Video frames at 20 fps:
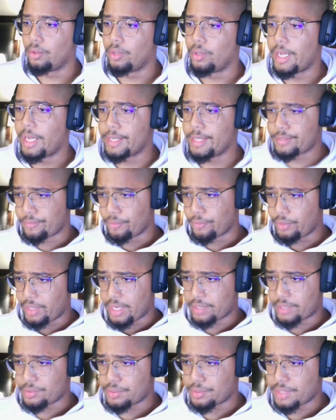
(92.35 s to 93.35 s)
As for the
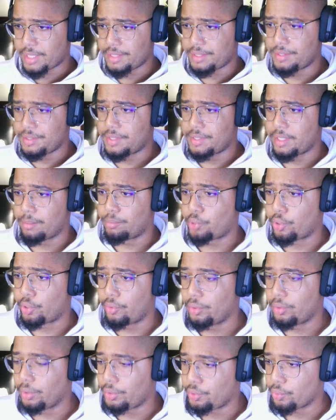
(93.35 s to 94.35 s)
exercises that I'm
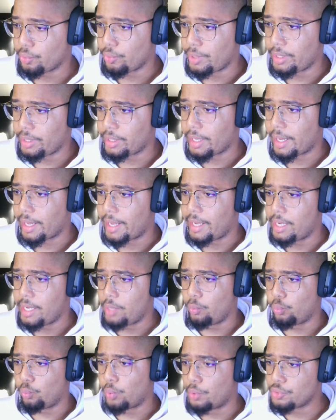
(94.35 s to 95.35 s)
currently doing, I
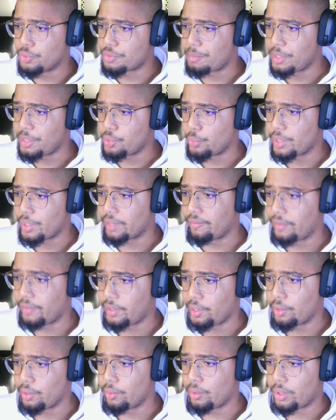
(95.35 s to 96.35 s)
won't be doing a
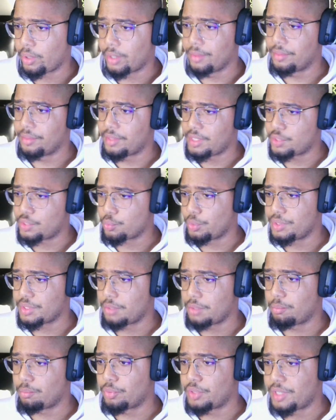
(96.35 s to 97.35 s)
video on these ones
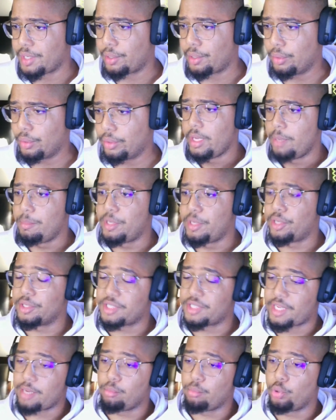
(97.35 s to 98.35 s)
in particular
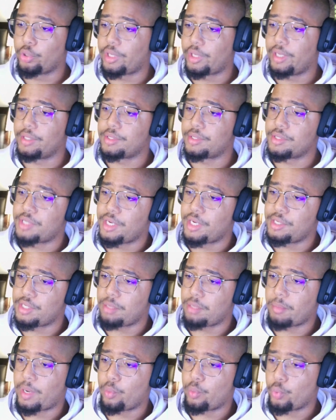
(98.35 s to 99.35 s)
because I am looking into
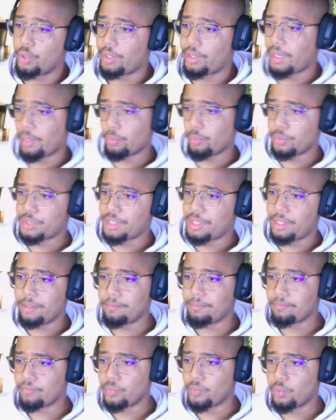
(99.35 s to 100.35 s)
changing my workout
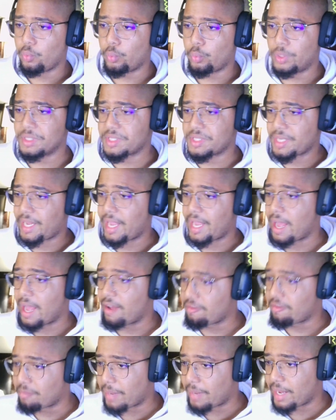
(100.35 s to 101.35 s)
routine. Once I
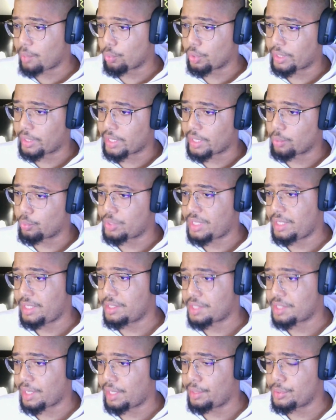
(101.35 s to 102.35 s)
have my workout routine
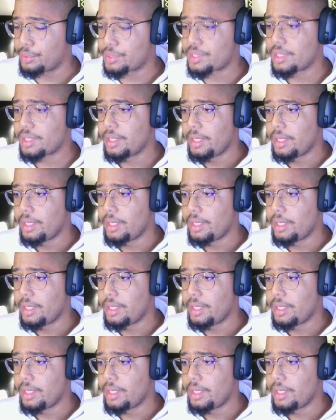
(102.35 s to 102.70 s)
changed